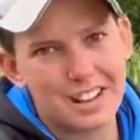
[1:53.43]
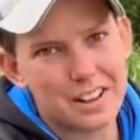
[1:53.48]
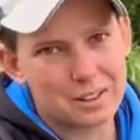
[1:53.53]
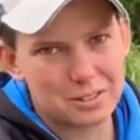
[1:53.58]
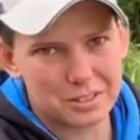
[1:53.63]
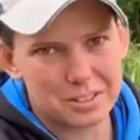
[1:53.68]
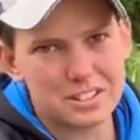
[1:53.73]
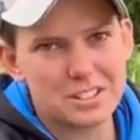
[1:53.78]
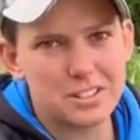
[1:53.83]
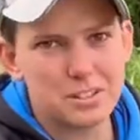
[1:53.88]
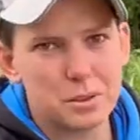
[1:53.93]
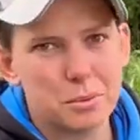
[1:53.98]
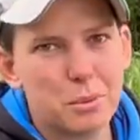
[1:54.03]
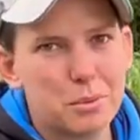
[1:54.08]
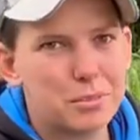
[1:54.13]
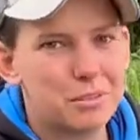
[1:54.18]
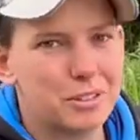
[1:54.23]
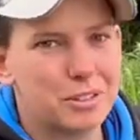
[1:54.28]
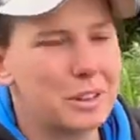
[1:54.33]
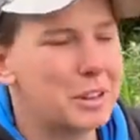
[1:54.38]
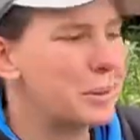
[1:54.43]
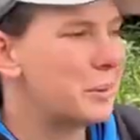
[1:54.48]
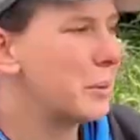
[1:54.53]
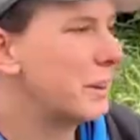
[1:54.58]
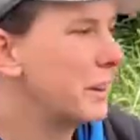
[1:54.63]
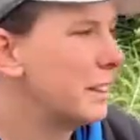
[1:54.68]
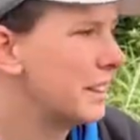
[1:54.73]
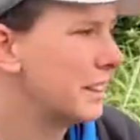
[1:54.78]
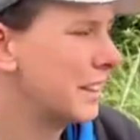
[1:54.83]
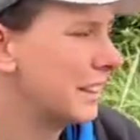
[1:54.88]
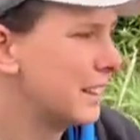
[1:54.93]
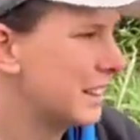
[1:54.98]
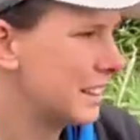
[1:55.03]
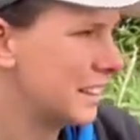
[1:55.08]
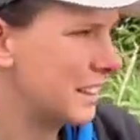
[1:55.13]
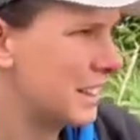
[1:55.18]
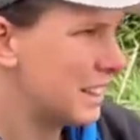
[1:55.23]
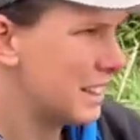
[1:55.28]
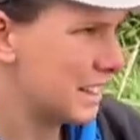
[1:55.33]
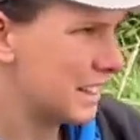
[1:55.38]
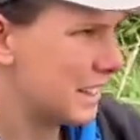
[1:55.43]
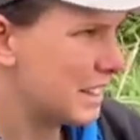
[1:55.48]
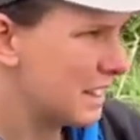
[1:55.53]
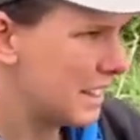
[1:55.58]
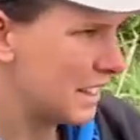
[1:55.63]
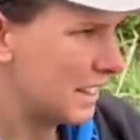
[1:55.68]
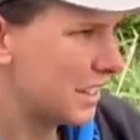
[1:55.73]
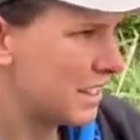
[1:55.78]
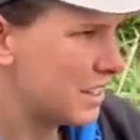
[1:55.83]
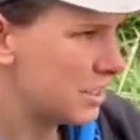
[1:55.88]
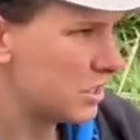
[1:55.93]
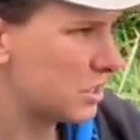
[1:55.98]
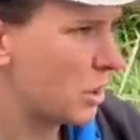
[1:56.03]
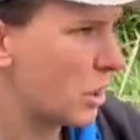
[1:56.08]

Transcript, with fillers: out this is the one for you it's